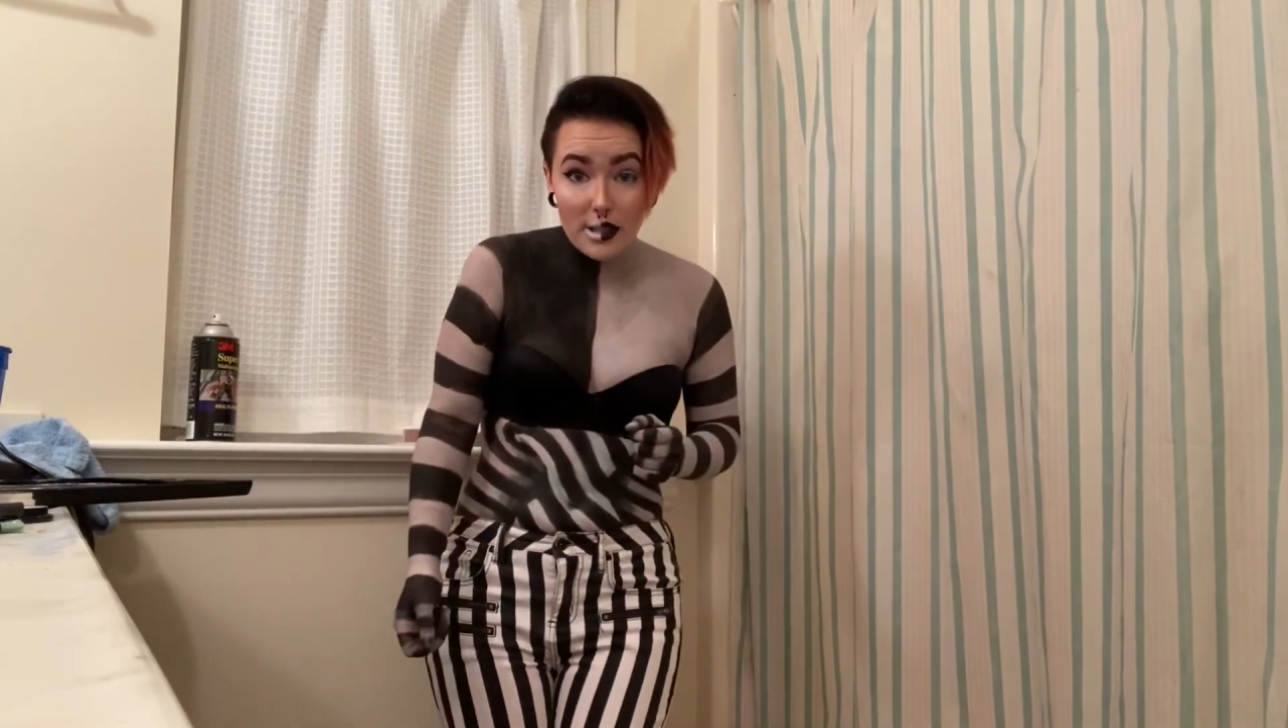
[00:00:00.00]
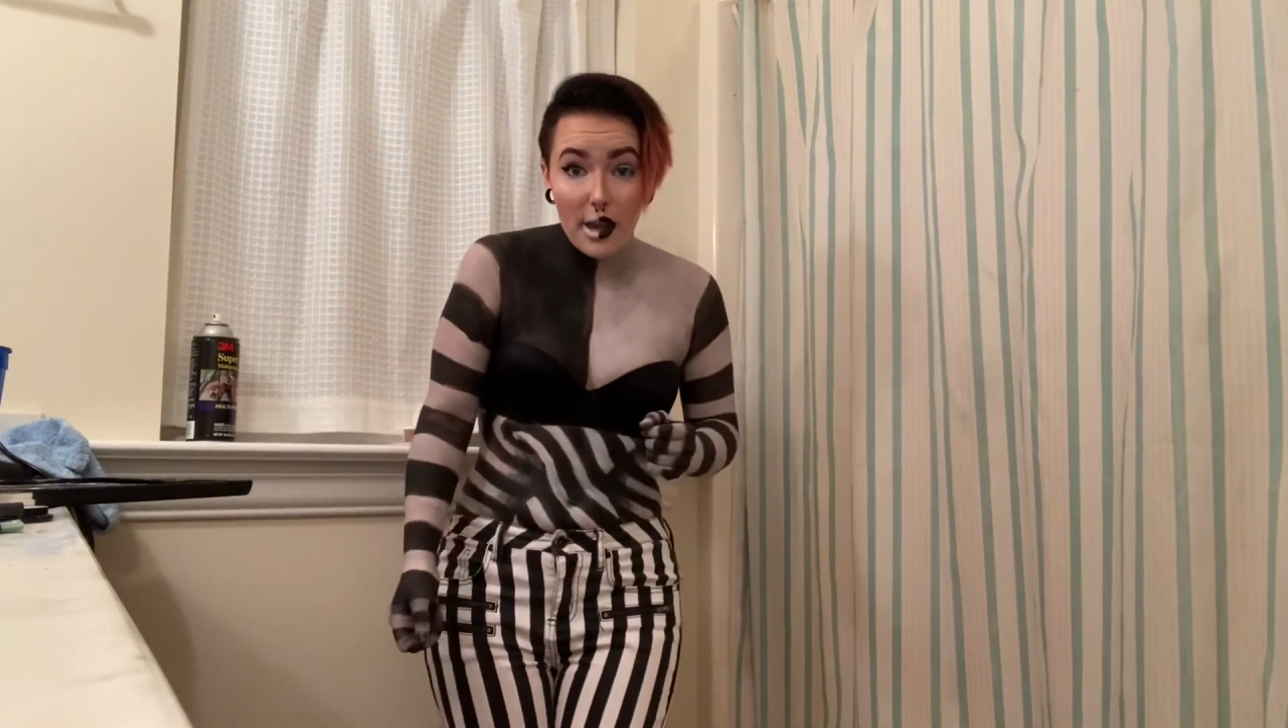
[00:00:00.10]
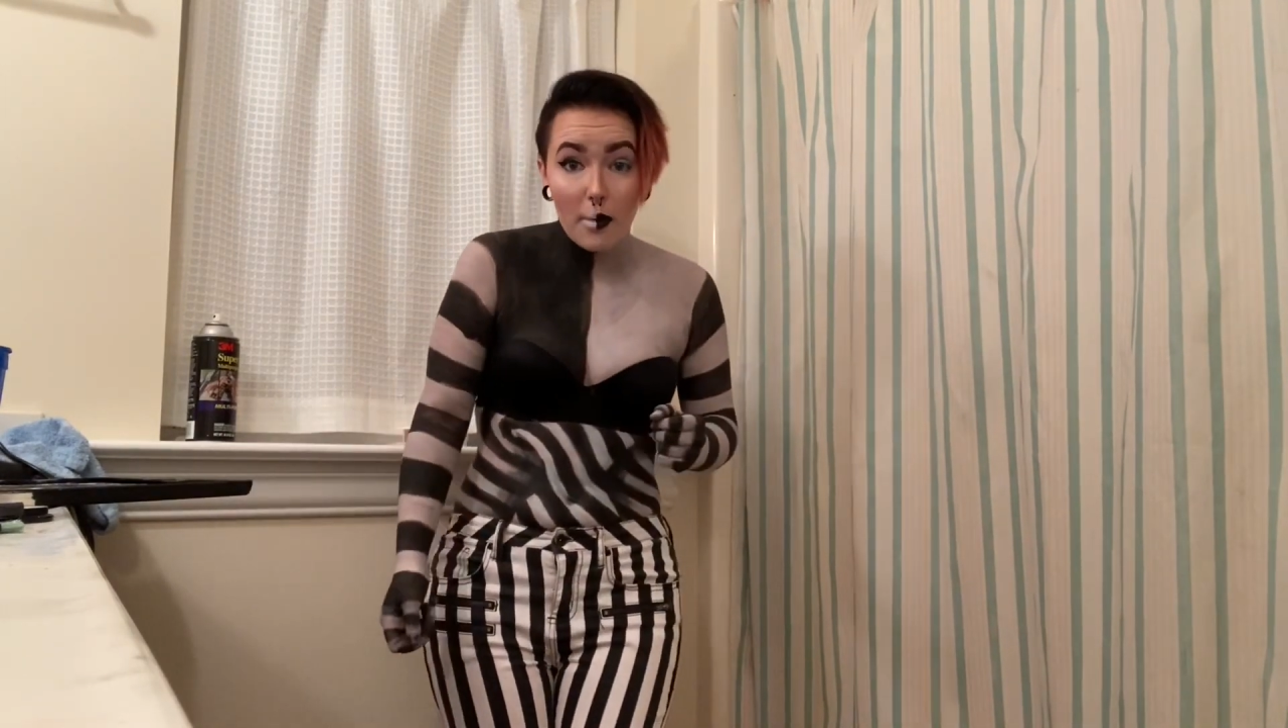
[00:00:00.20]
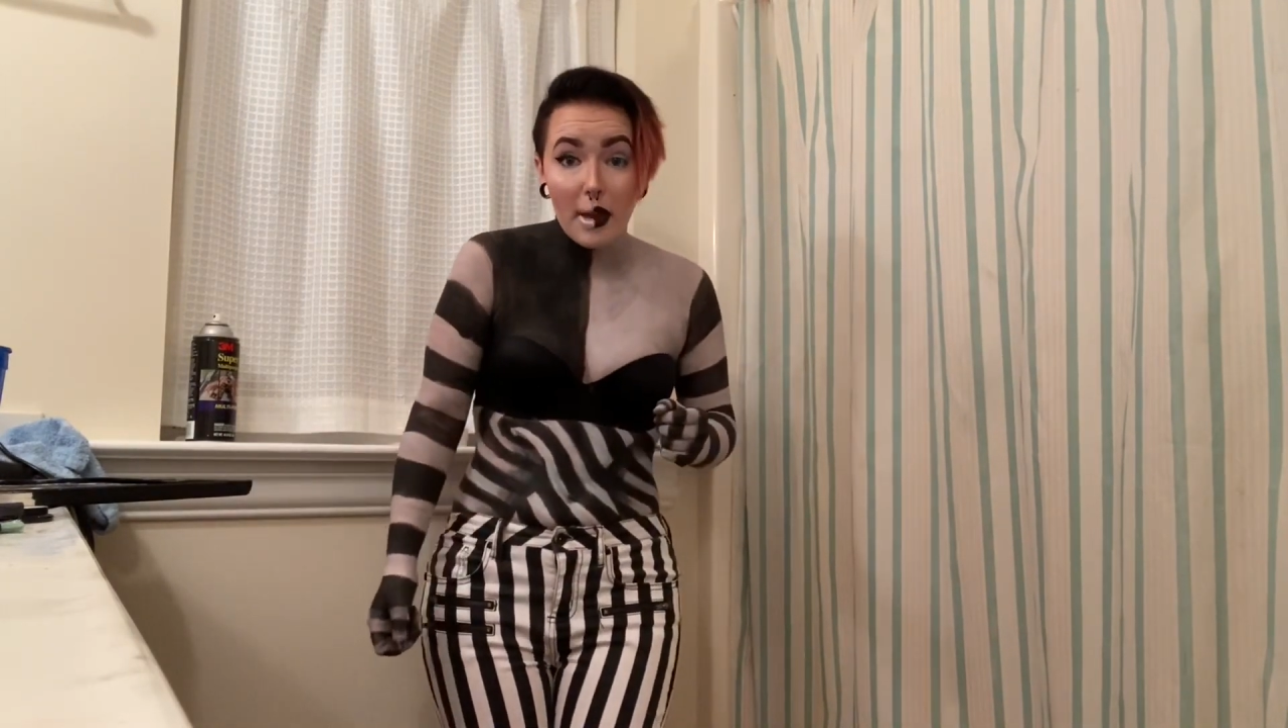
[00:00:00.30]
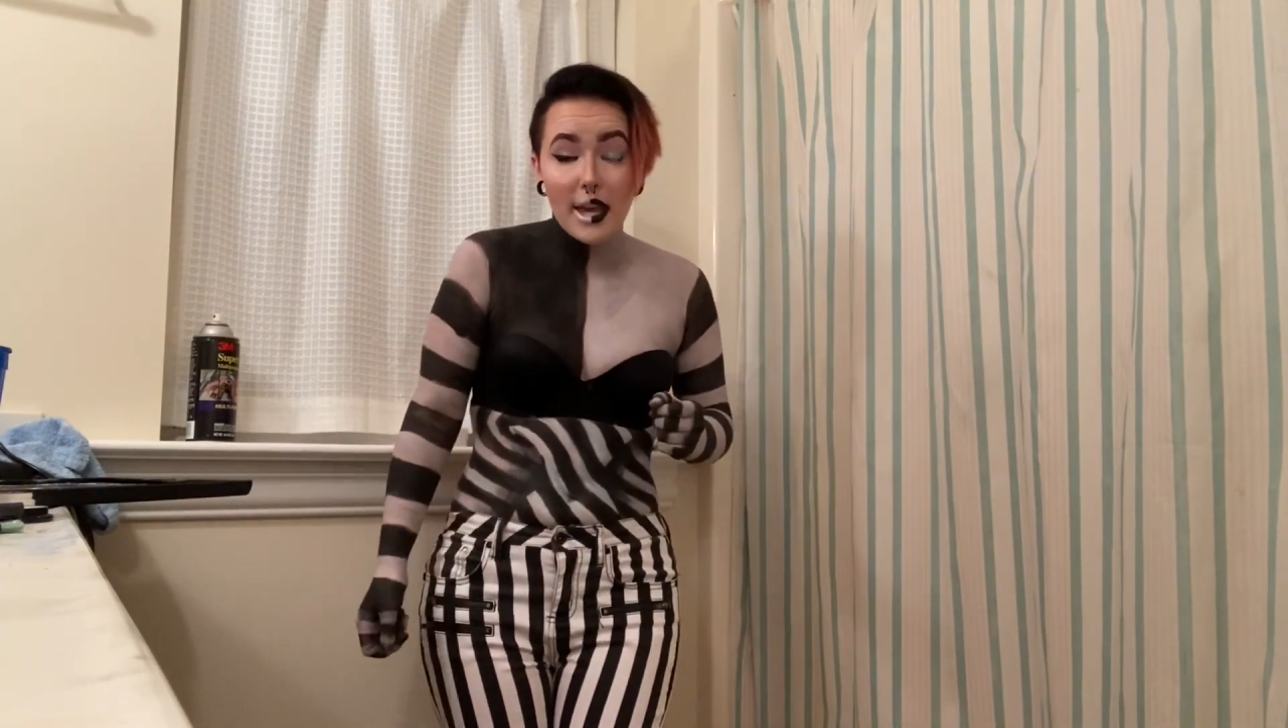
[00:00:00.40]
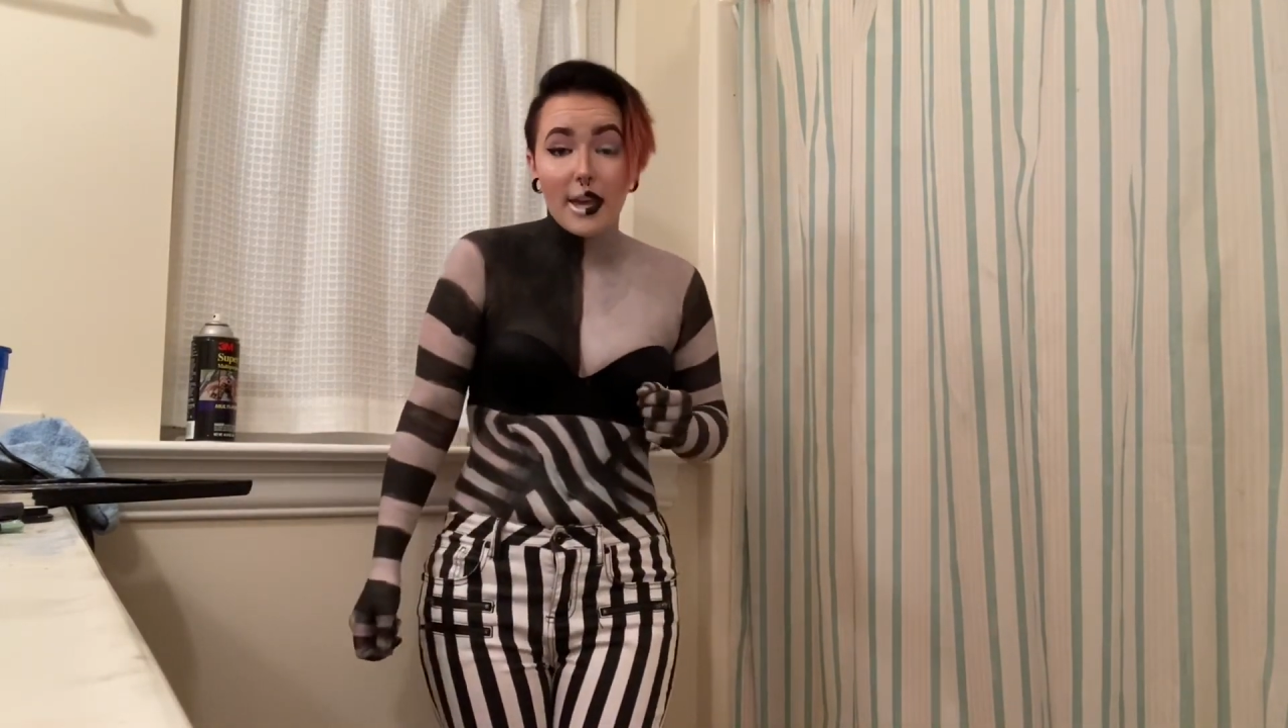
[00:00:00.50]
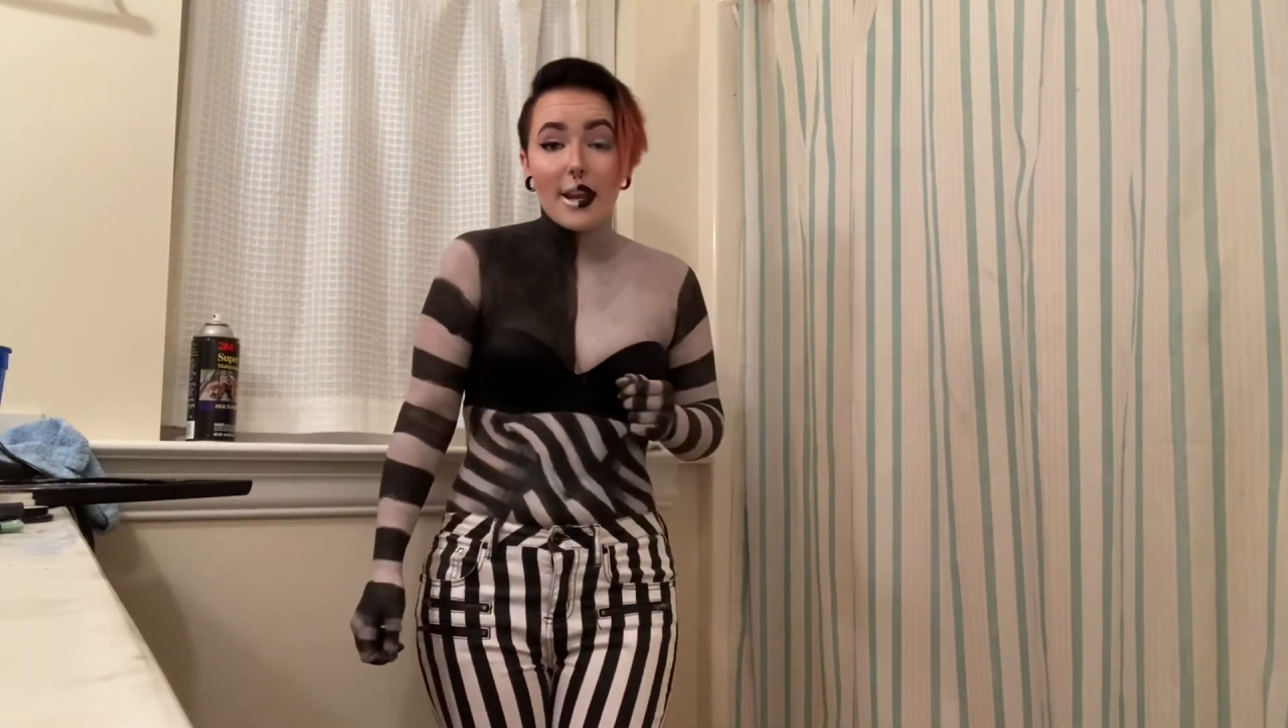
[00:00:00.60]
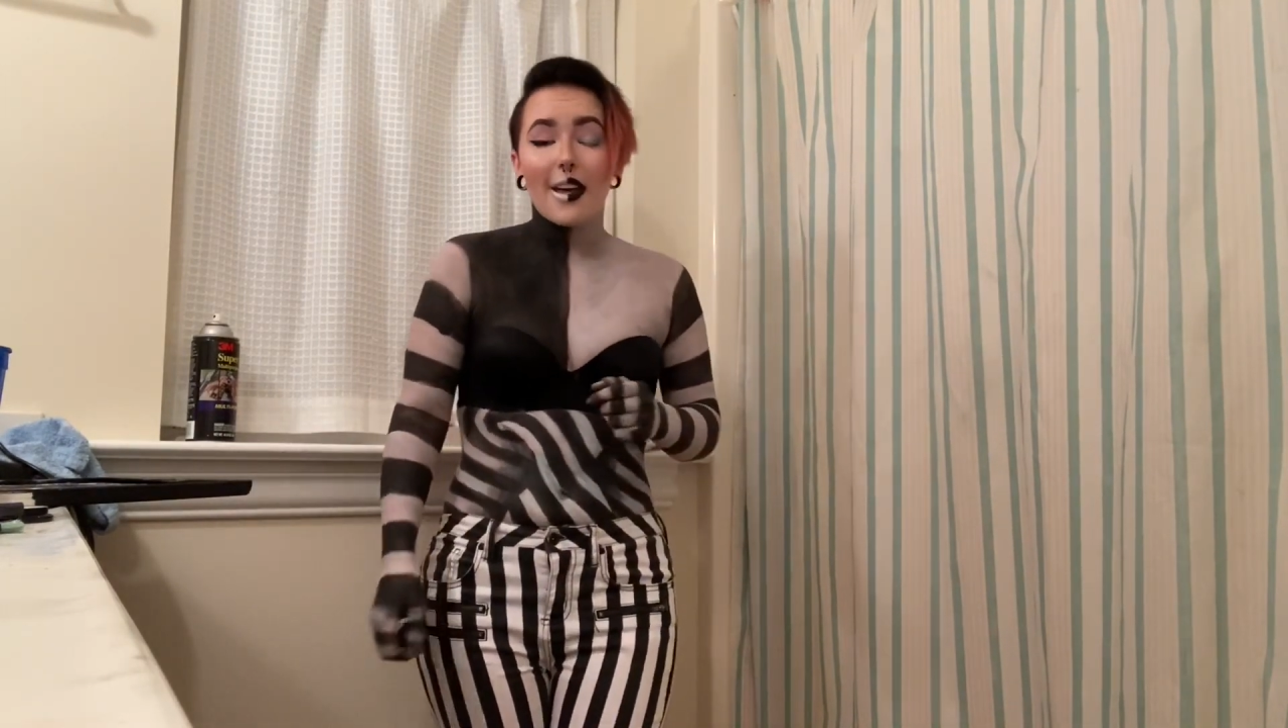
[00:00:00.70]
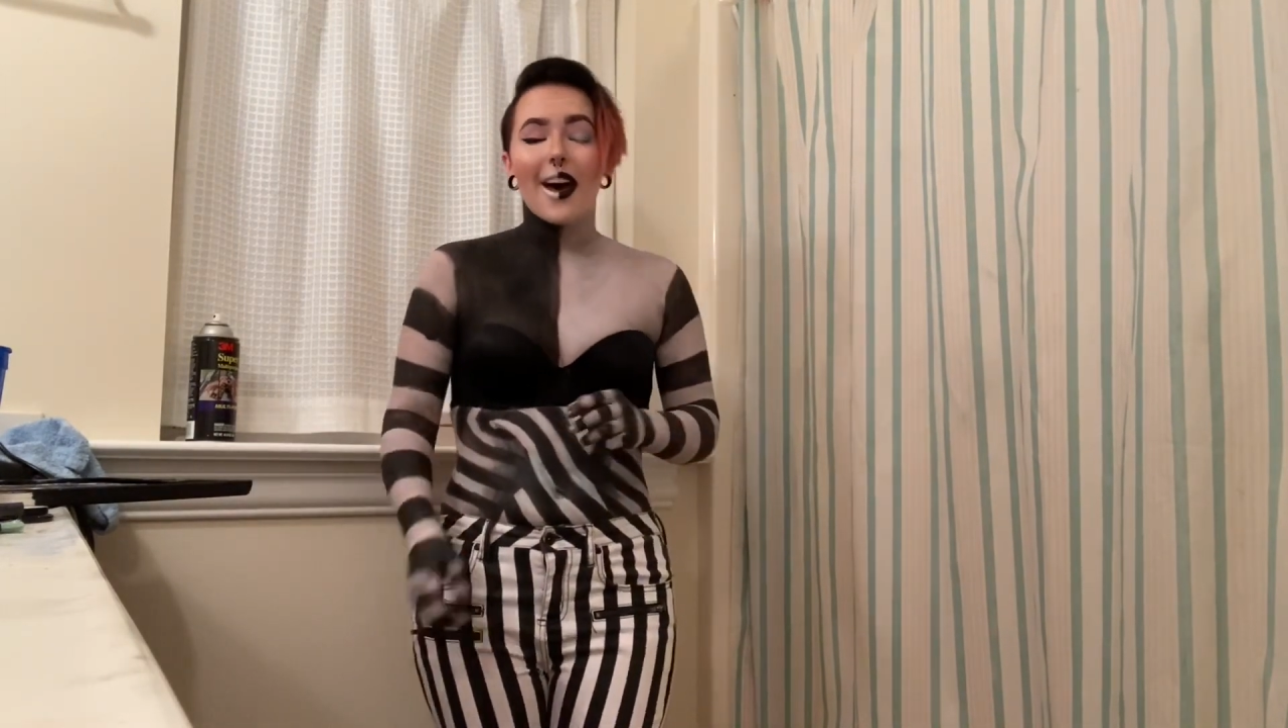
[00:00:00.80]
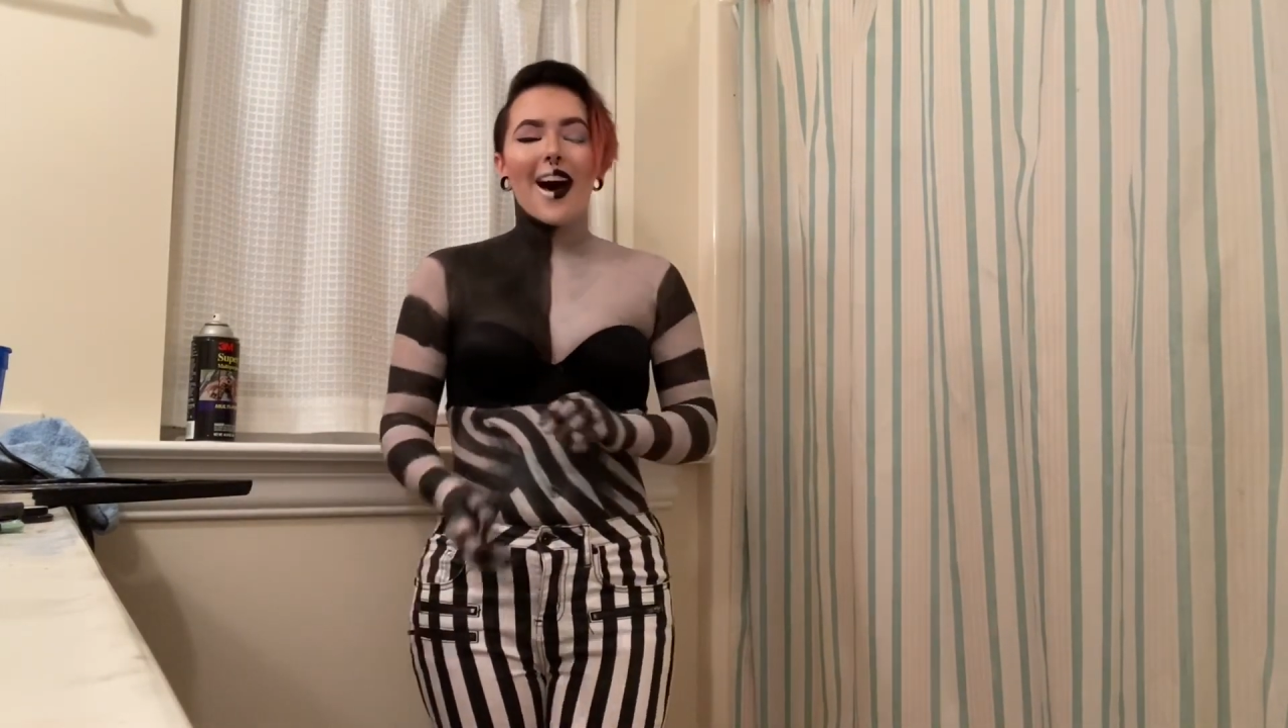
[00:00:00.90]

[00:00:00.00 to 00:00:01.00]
as hell make it.